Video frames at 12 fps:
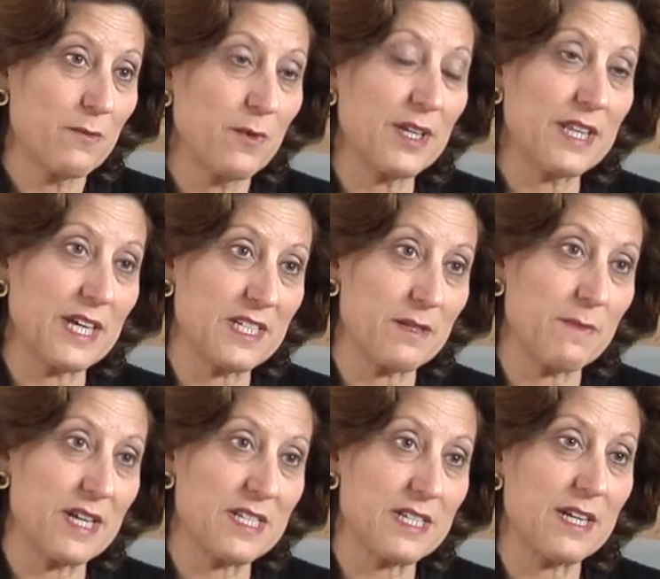with
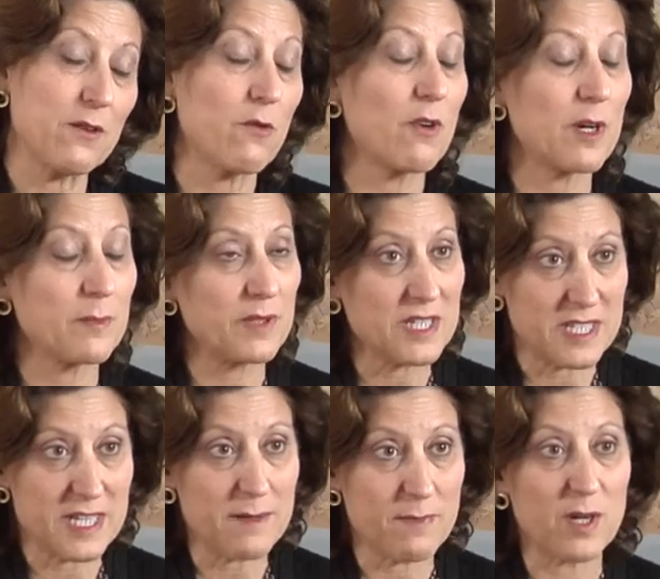exemestane or a
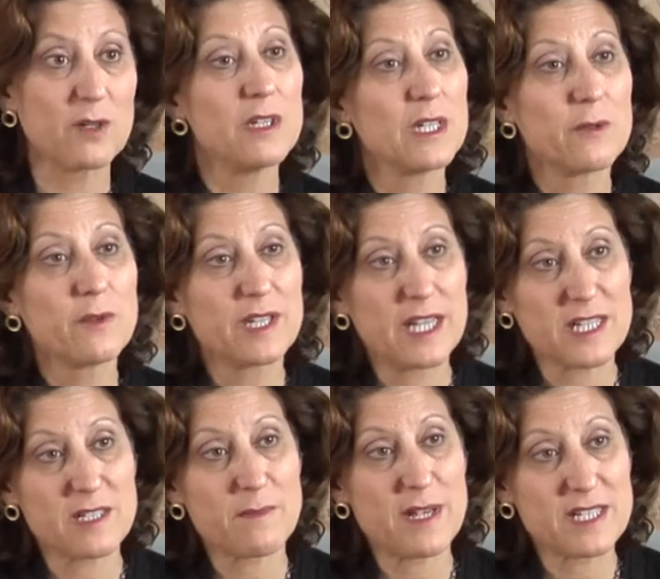placebo with
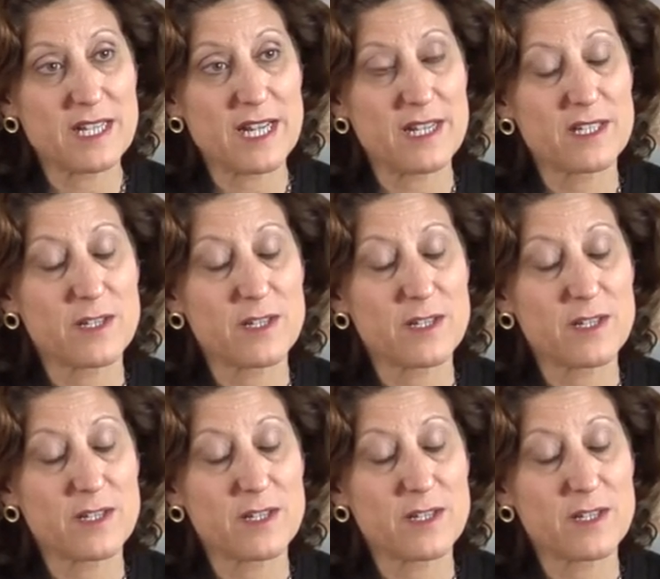exemestane.